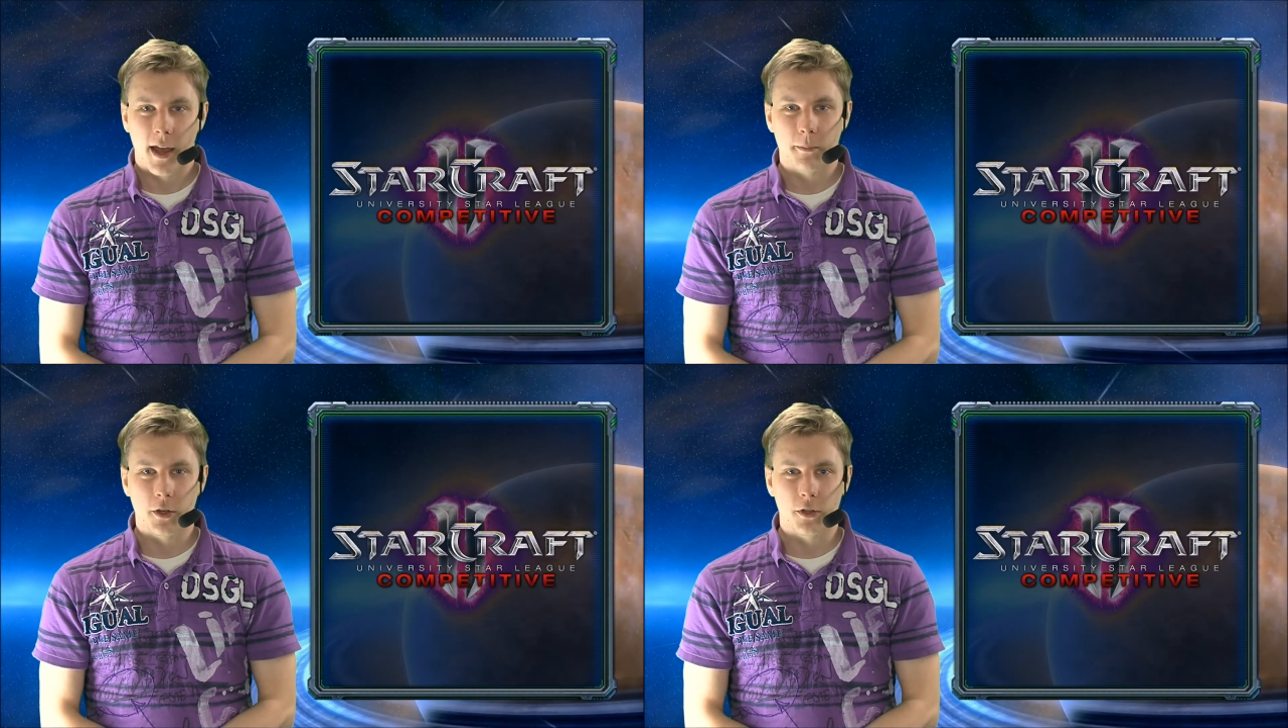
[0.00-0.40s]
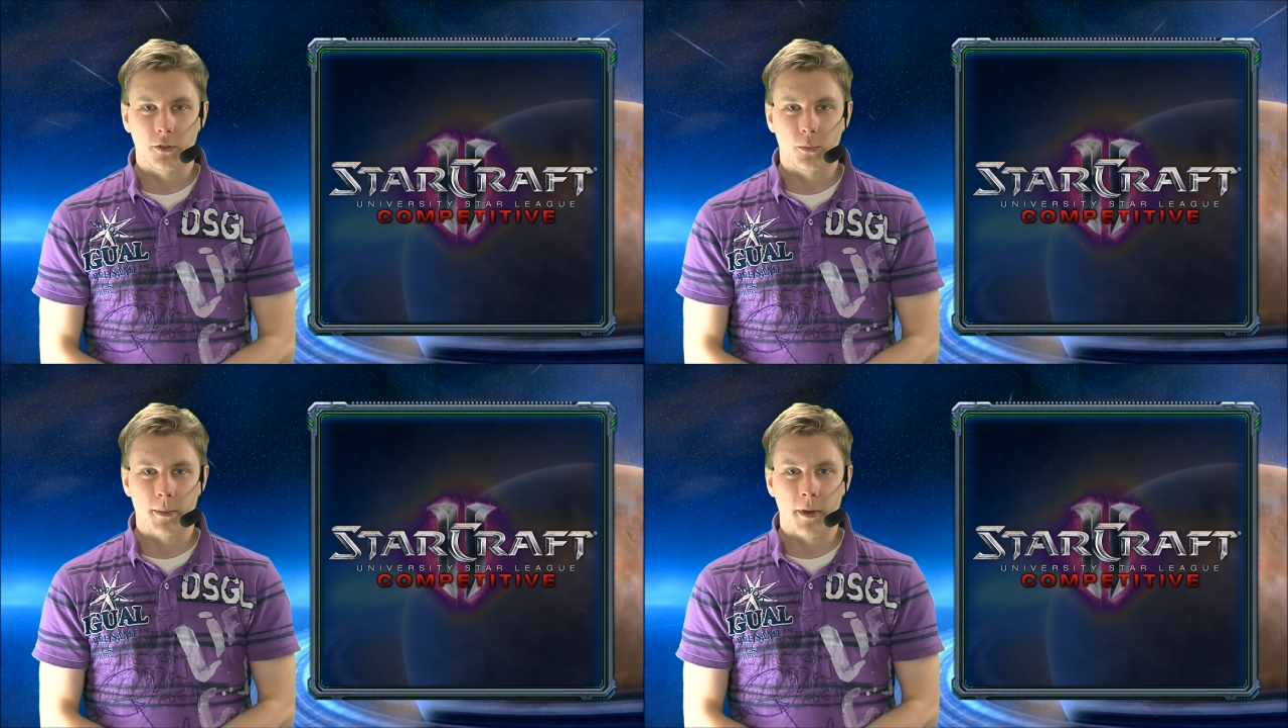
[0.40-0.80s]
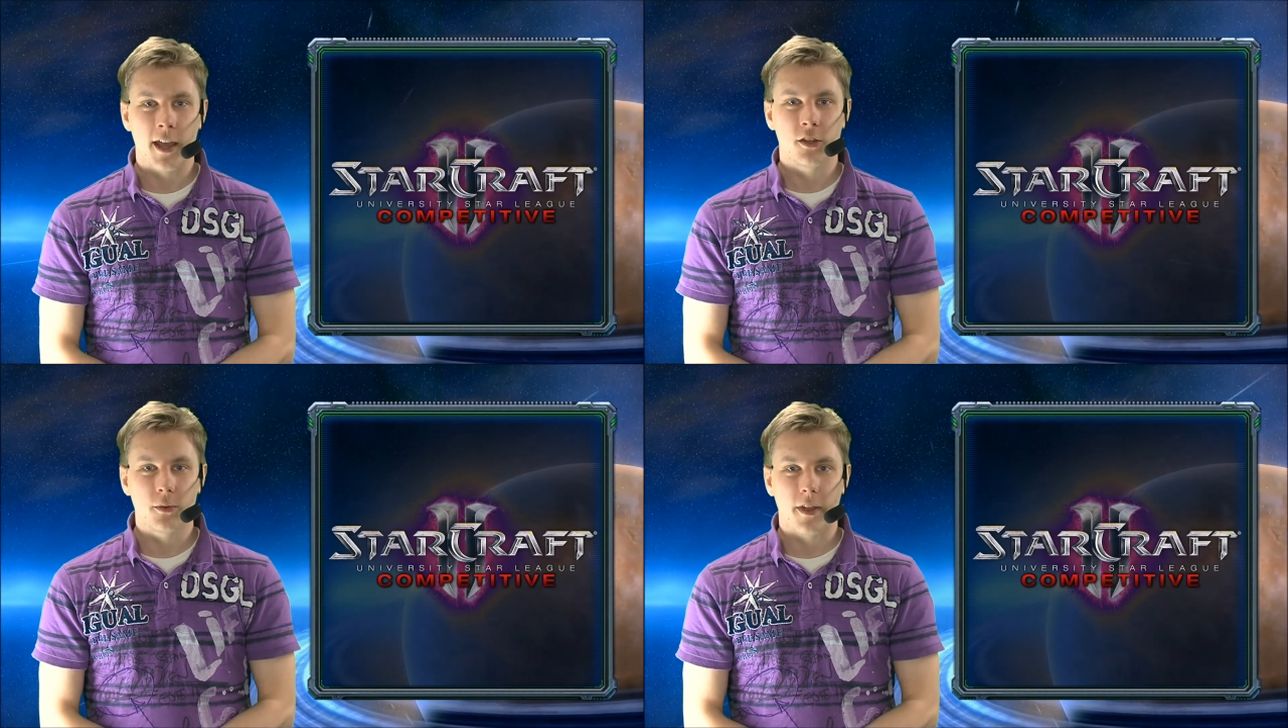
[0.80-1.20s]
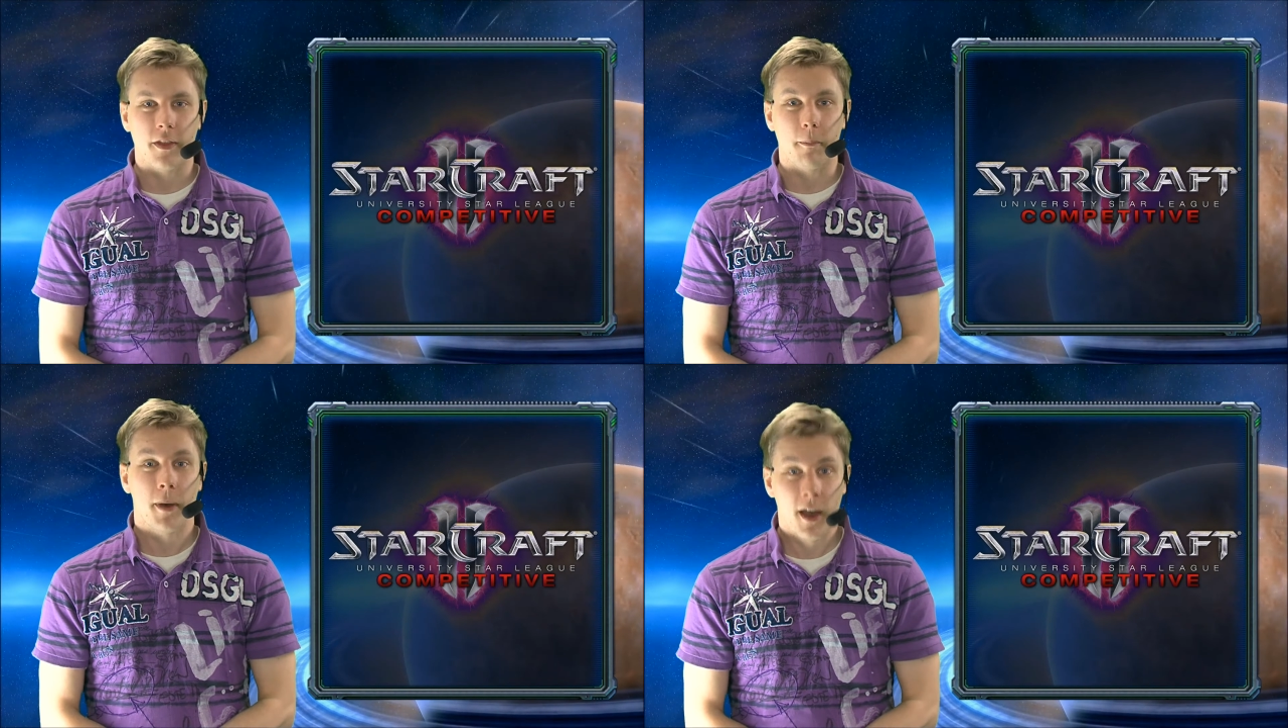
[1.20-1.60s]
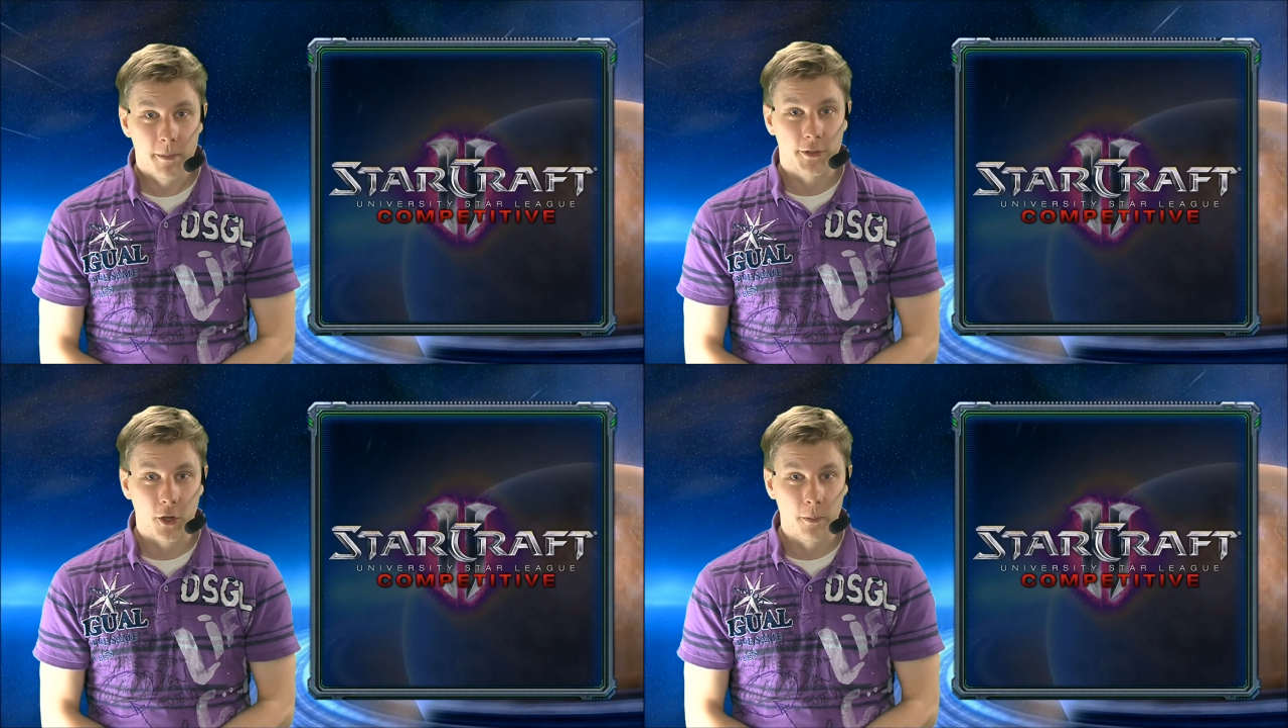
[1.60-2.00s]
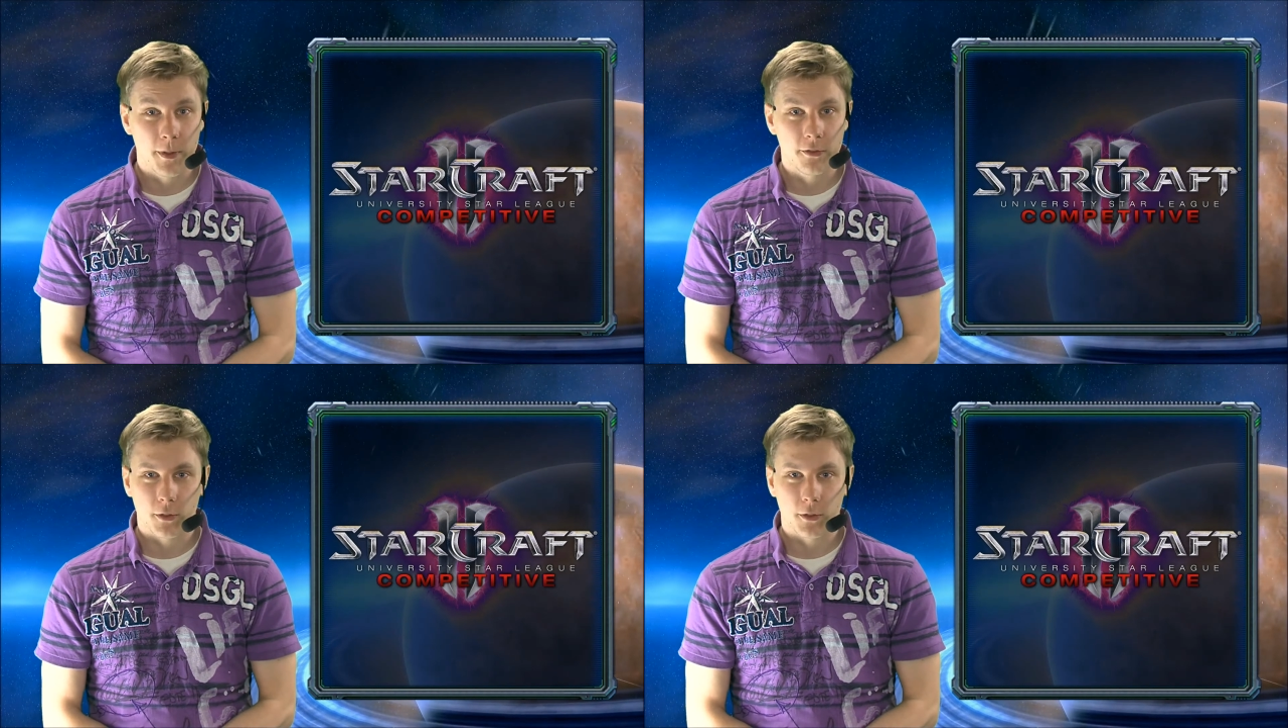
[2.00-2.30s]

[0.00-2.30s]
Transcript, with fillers: I'm going to remind you that the pub is open,